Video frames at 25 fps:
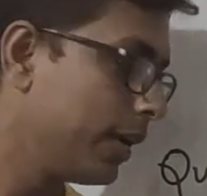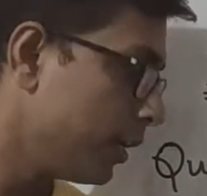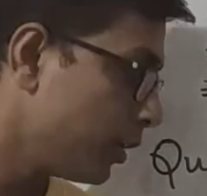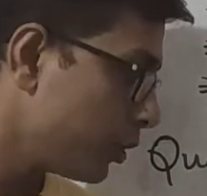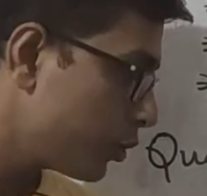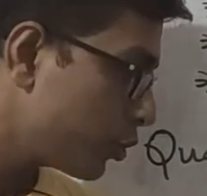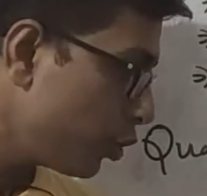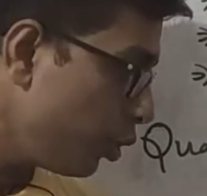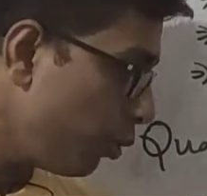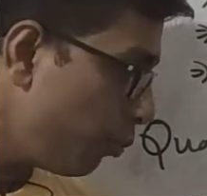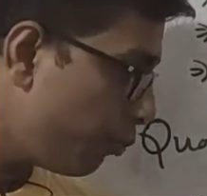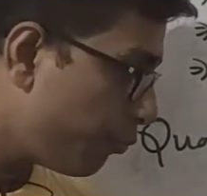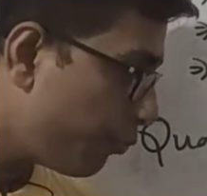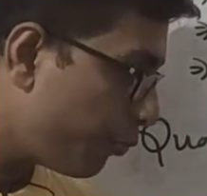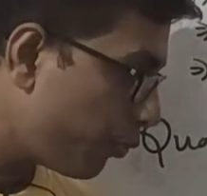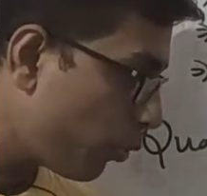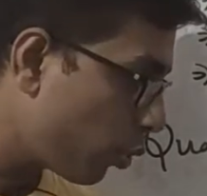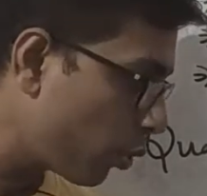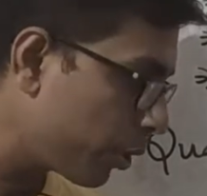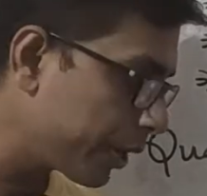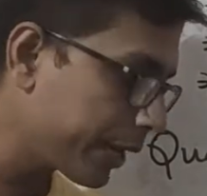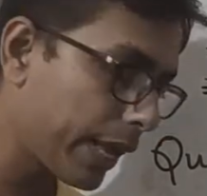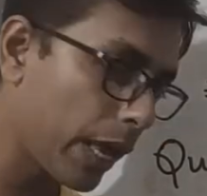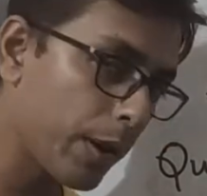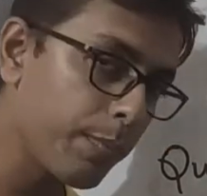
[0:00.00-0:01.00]
So
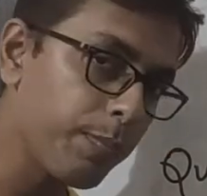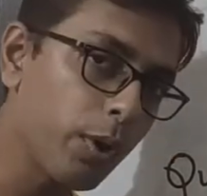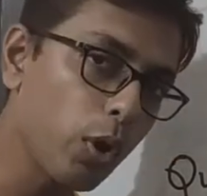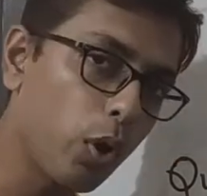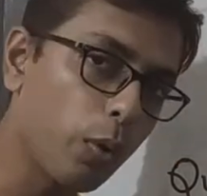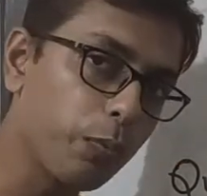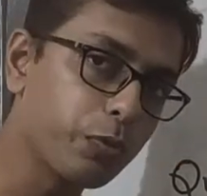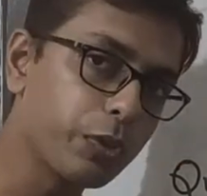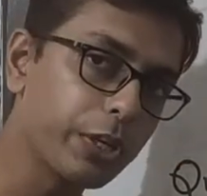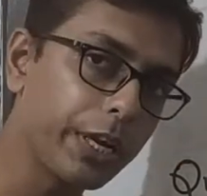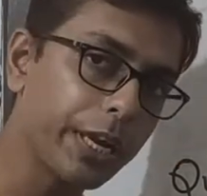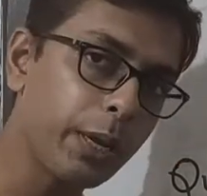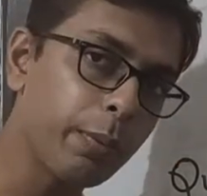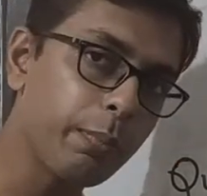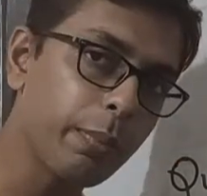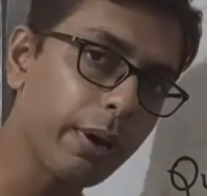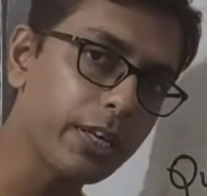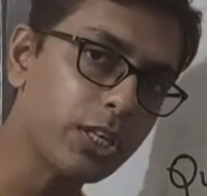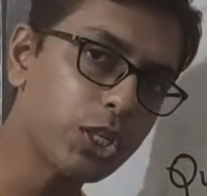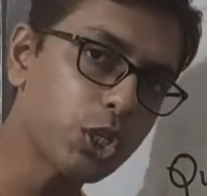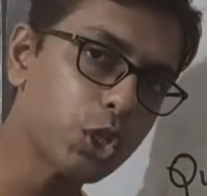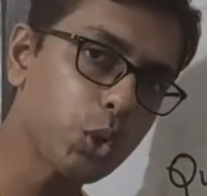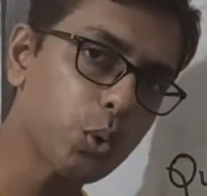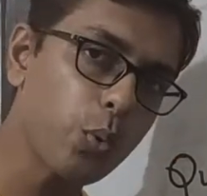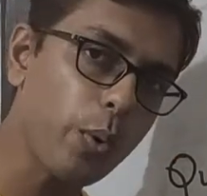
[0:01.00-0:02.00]
4 can be obtained by
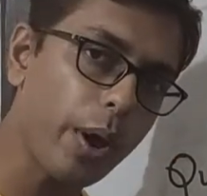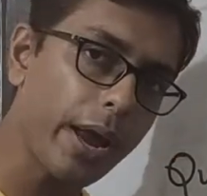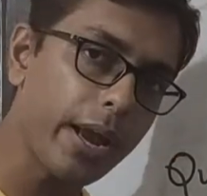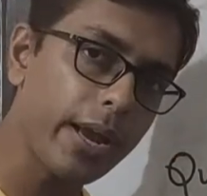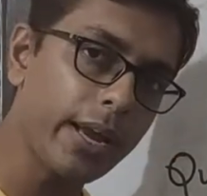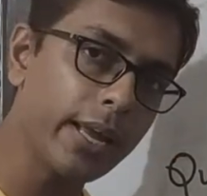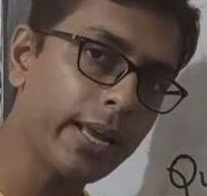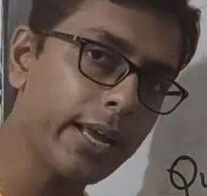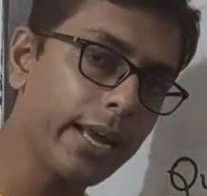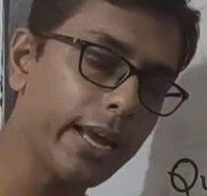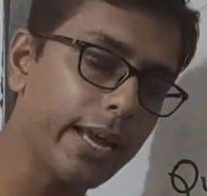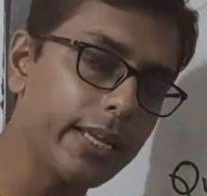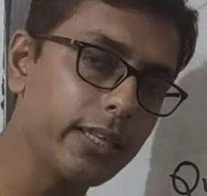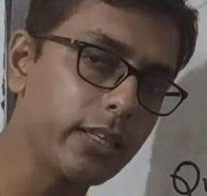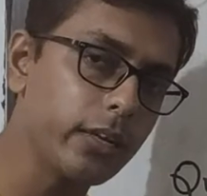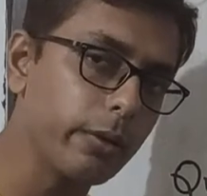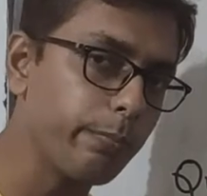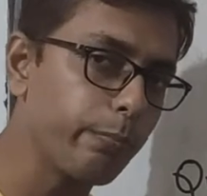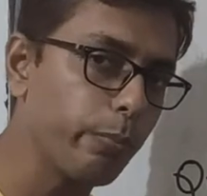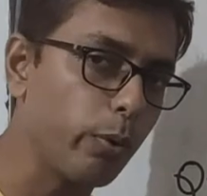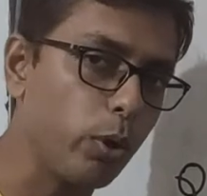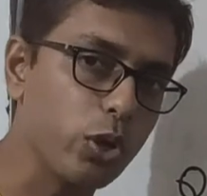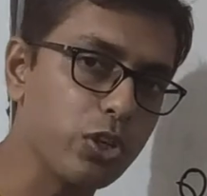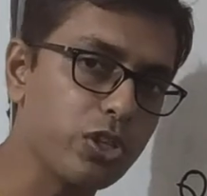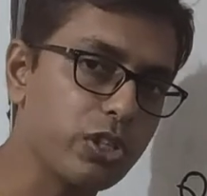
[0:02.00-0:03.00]
squaring either
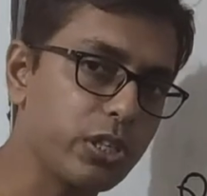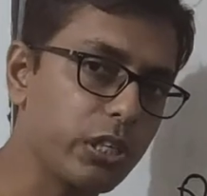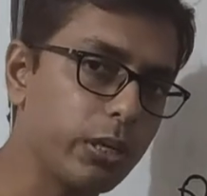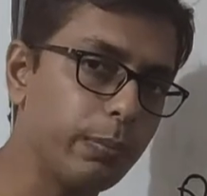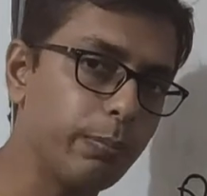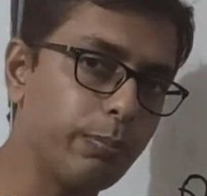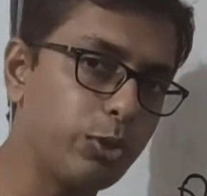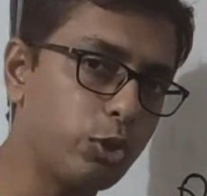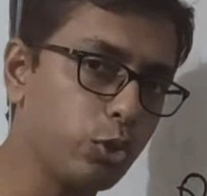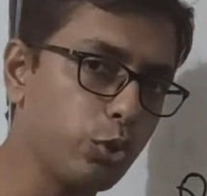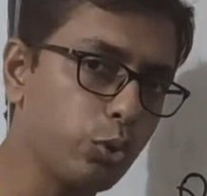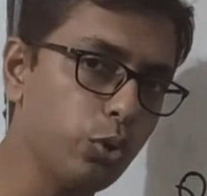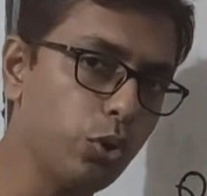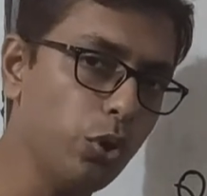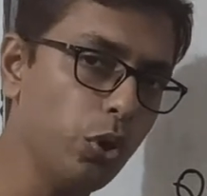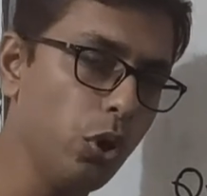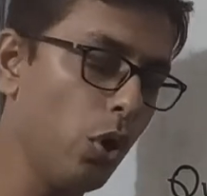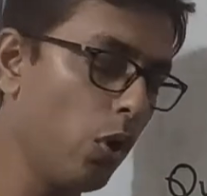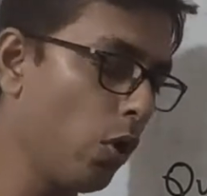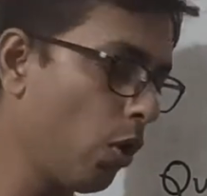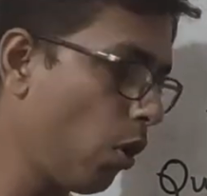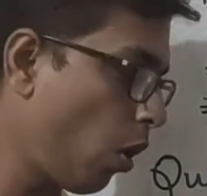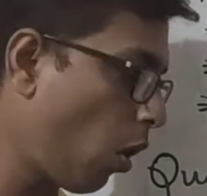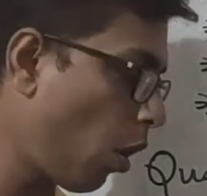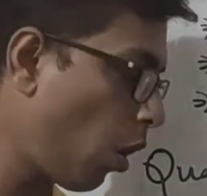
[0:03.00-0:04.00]
positive
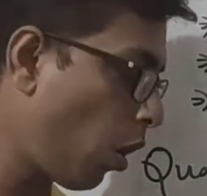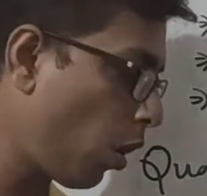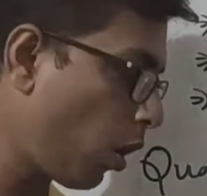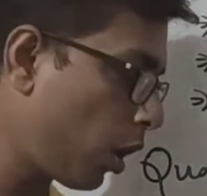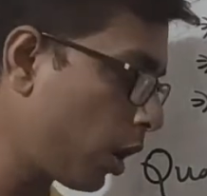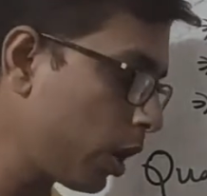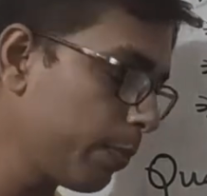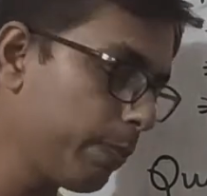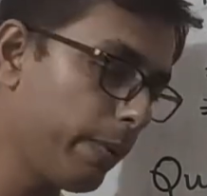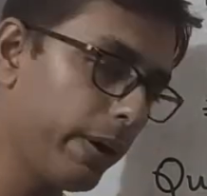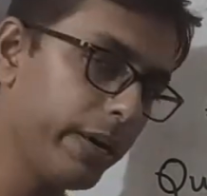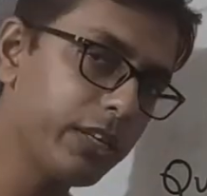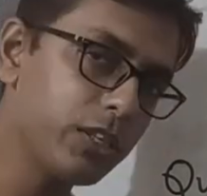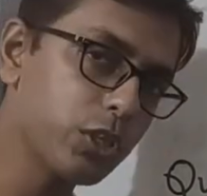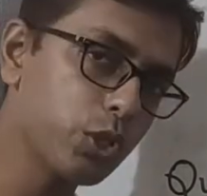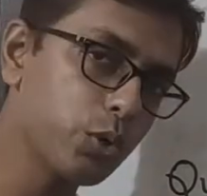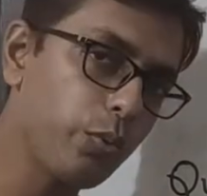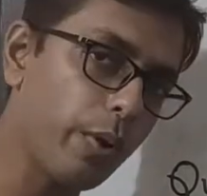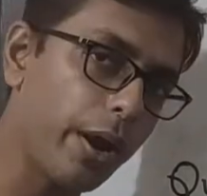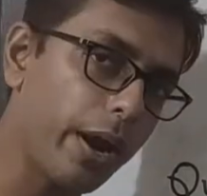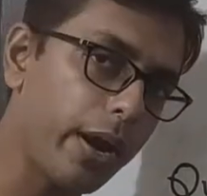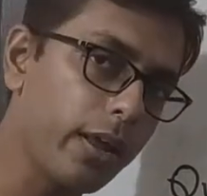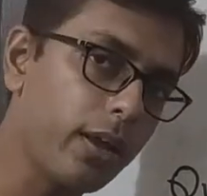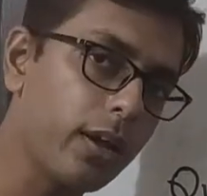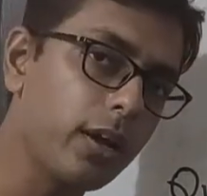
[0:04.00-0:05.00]
2 or by
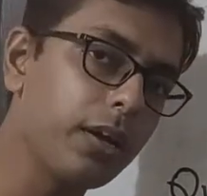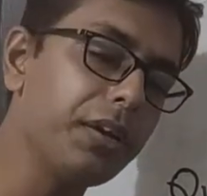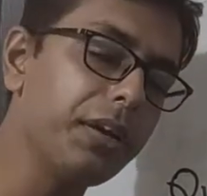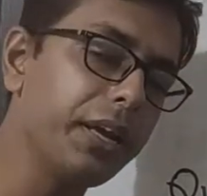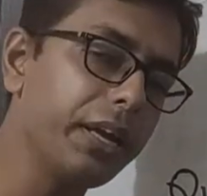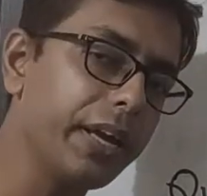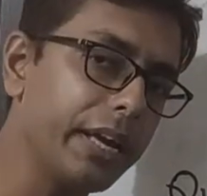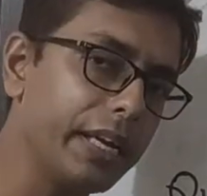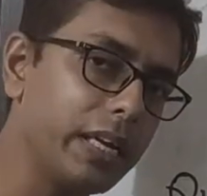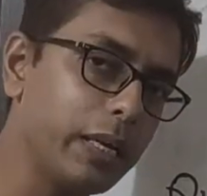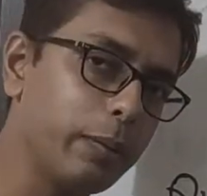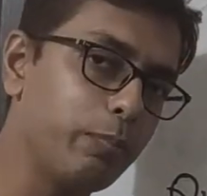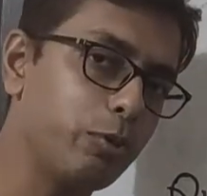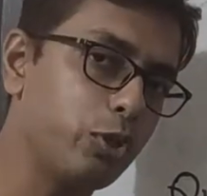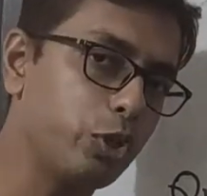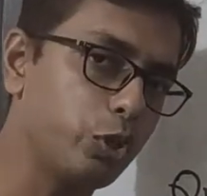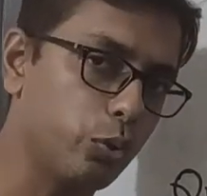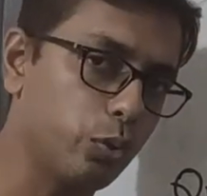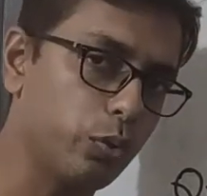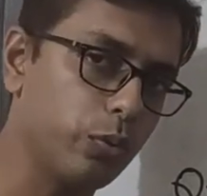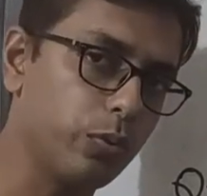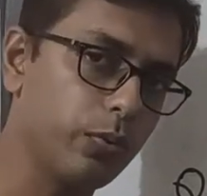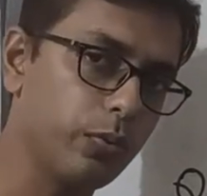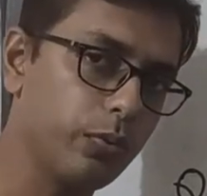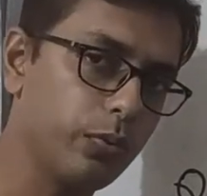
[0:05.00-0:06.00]
squaring a negative
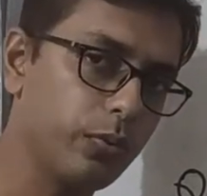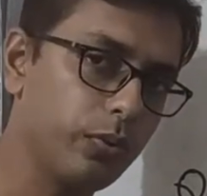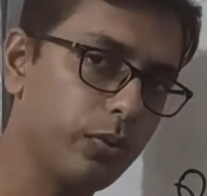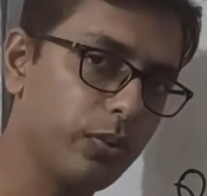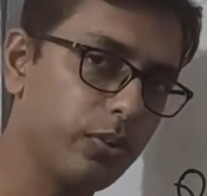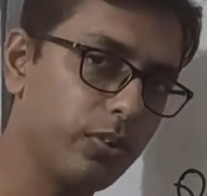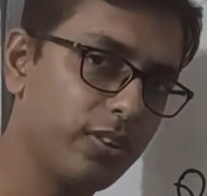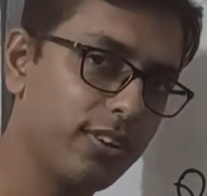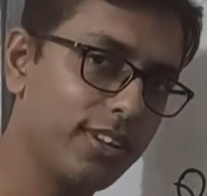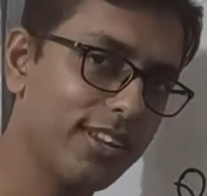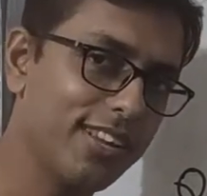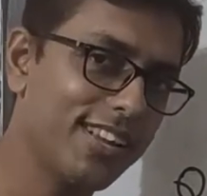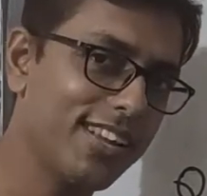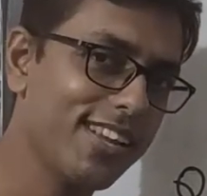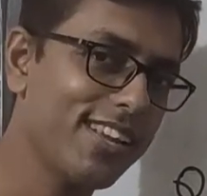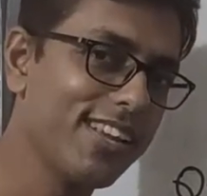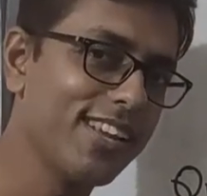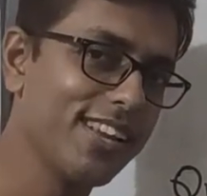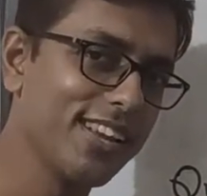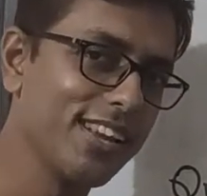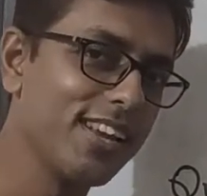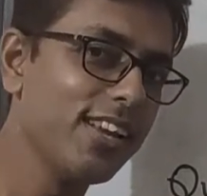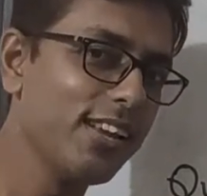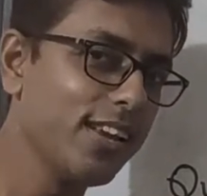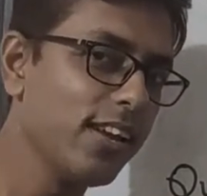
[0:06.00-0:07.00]
2.
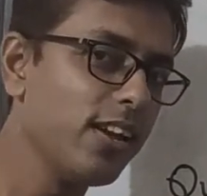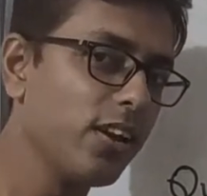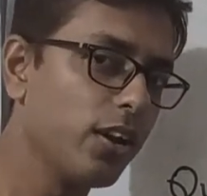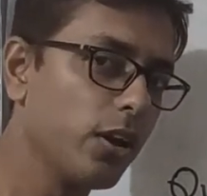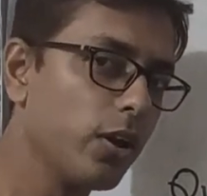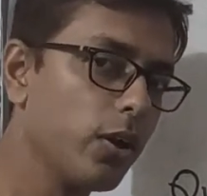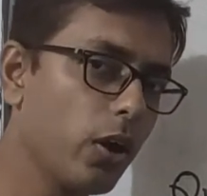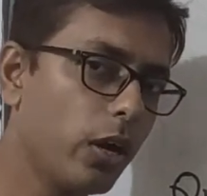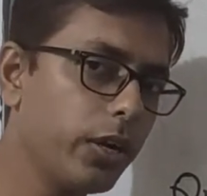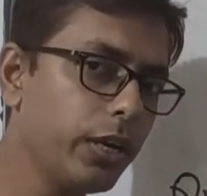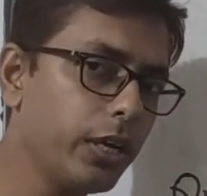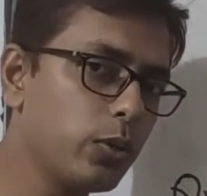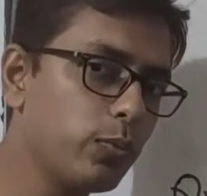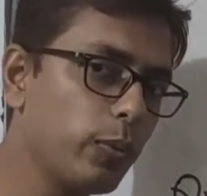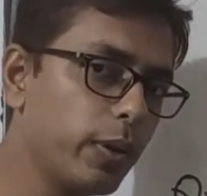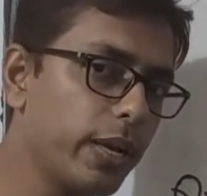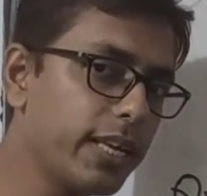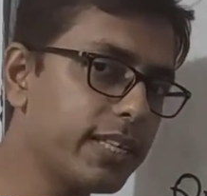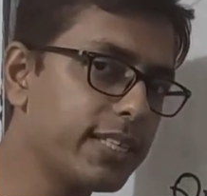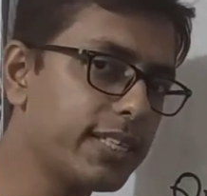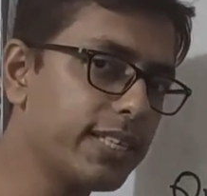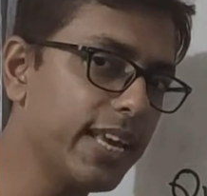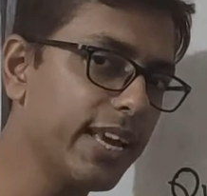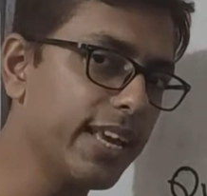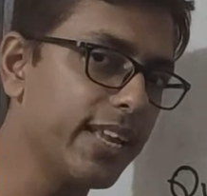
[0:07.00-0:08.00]
Got it what
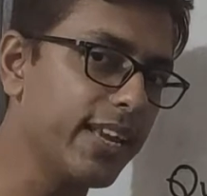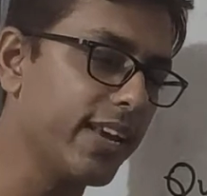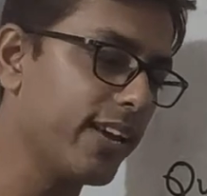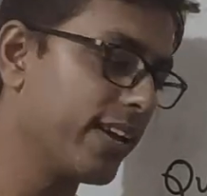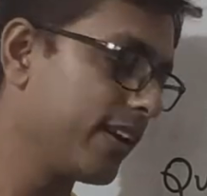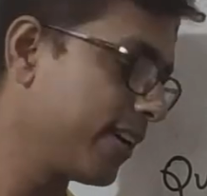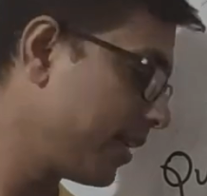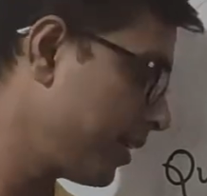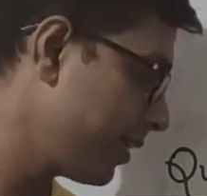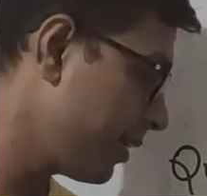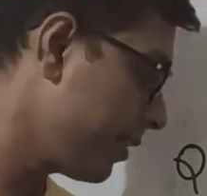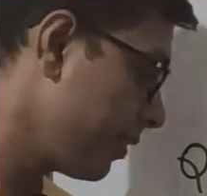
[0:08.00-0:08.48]
I said?